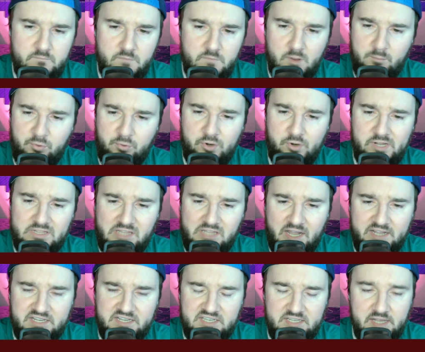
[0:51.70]
Pretty
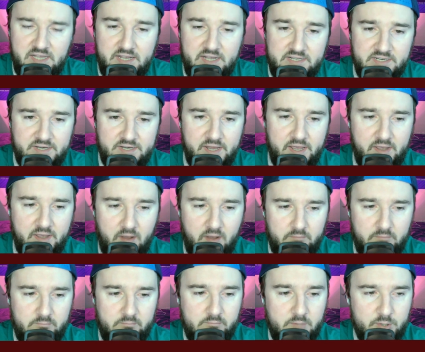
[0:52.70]
light slate today
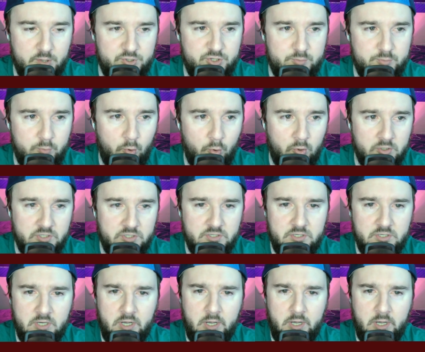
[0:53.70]
on most sports.